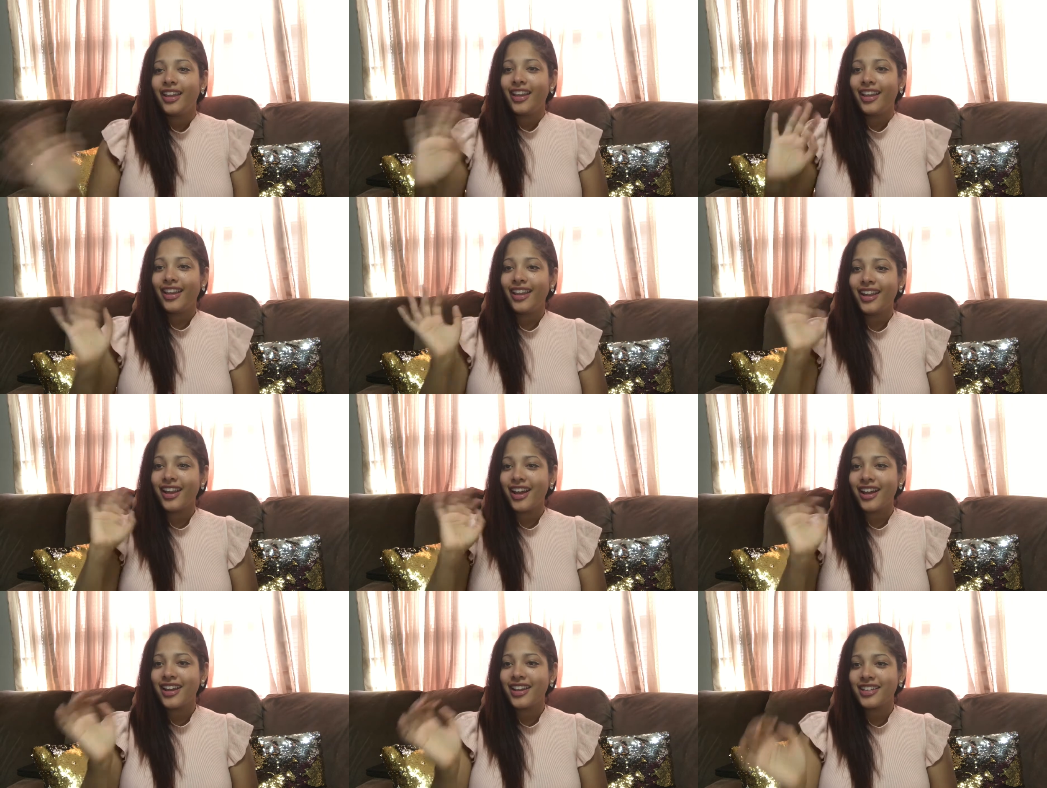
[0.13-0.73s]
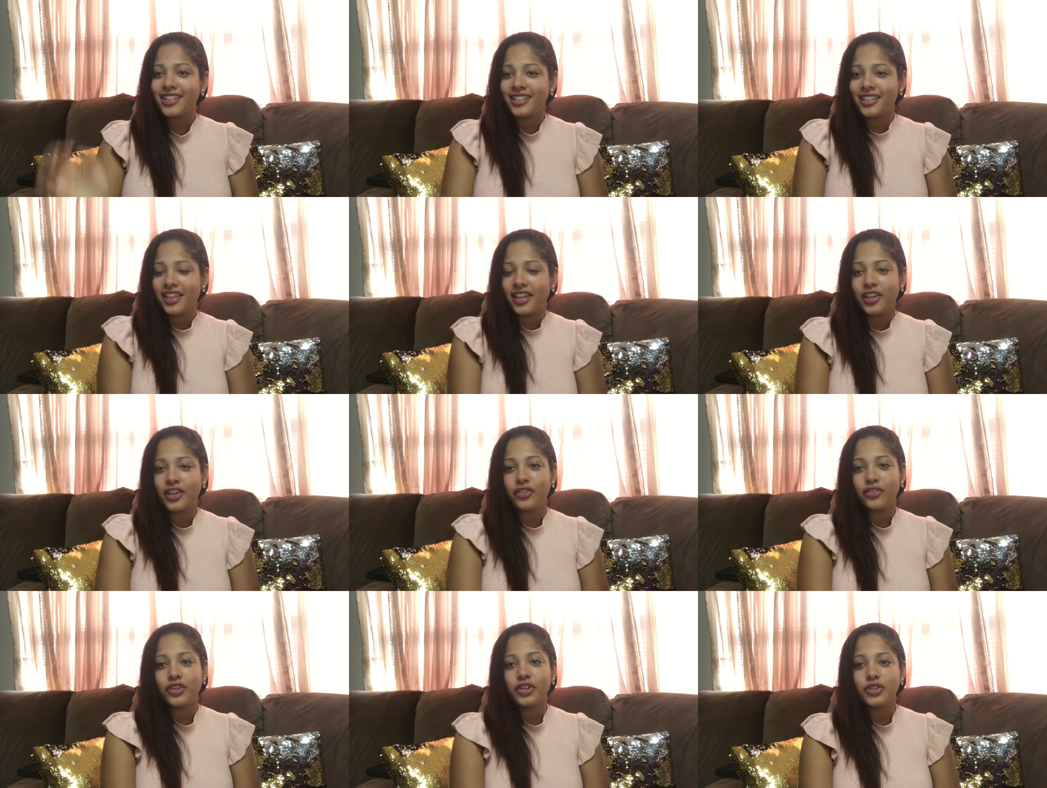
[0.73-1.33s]
Hey guys, thank
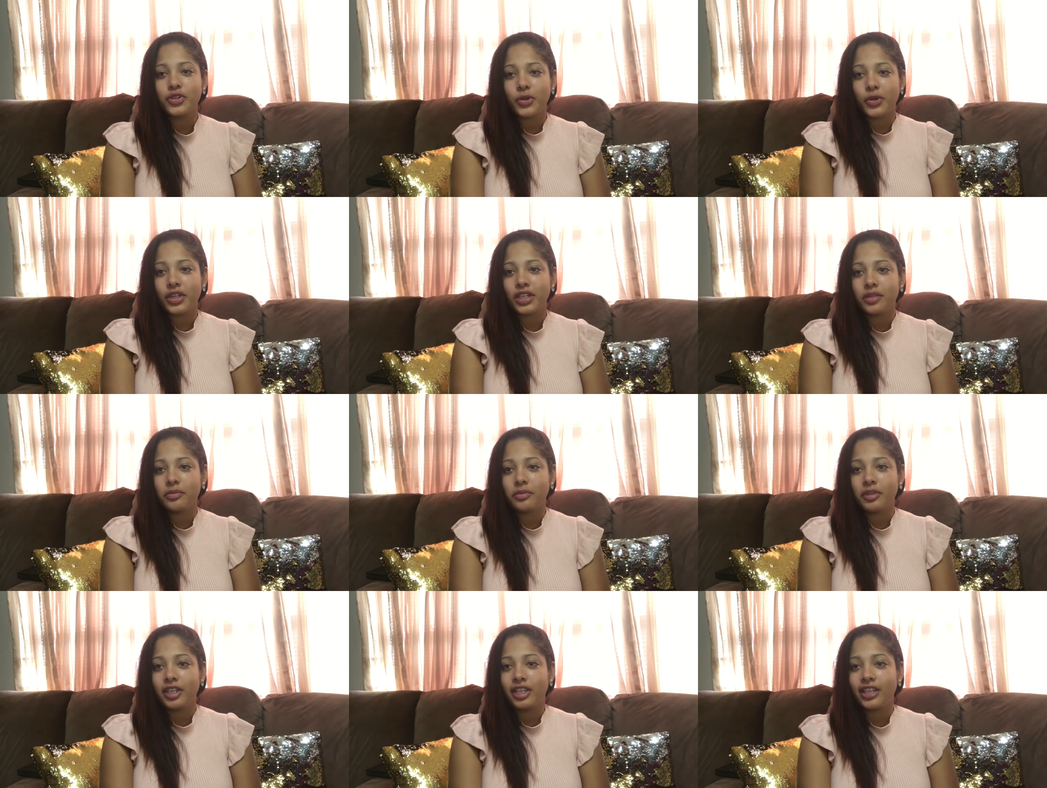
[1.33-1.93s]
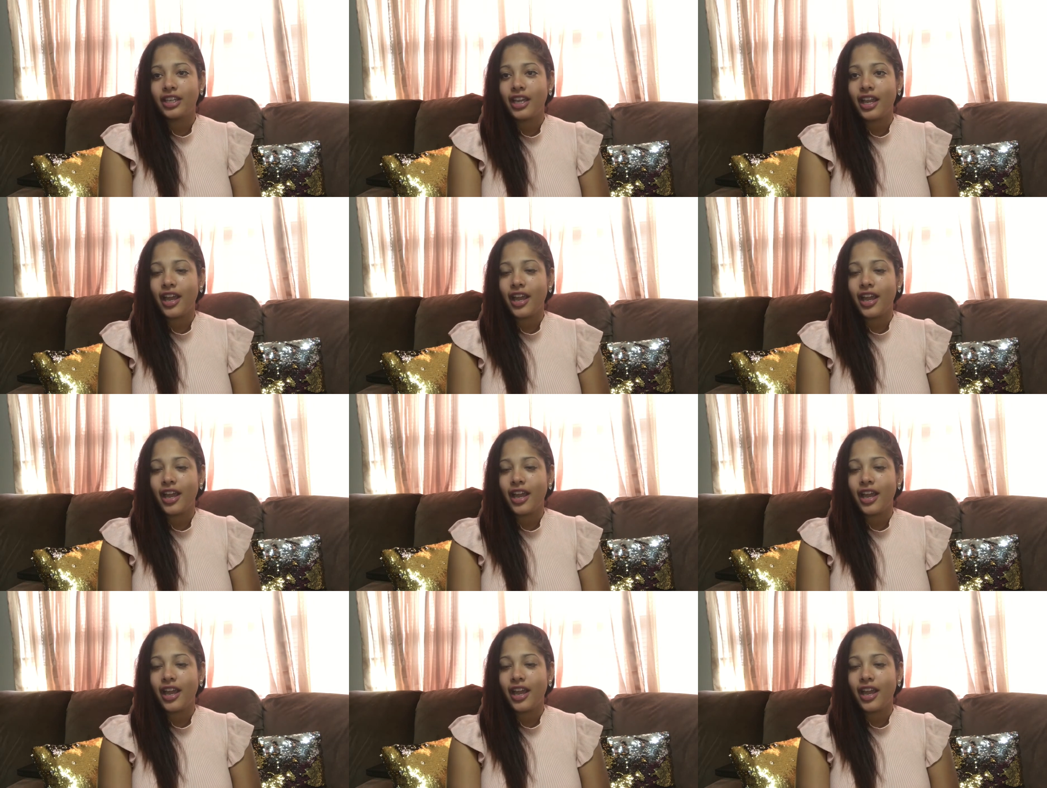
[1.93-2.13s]
you for joining me.